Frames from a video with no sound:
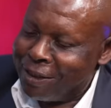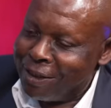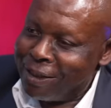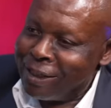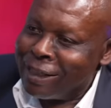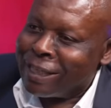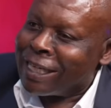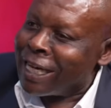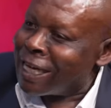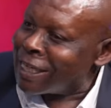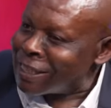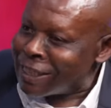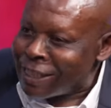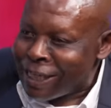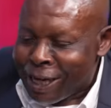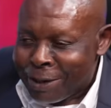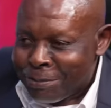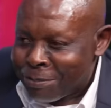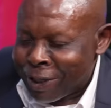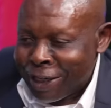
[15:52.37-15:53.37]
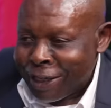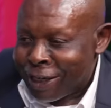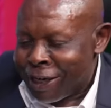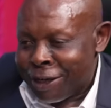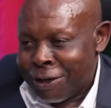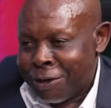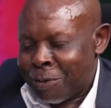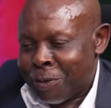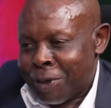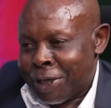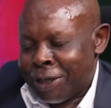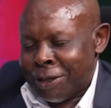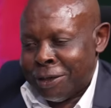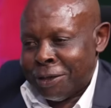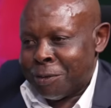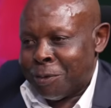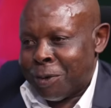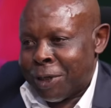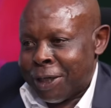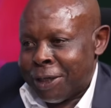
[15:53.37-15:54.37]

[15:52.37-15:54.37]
It doesn't happen anywhere in the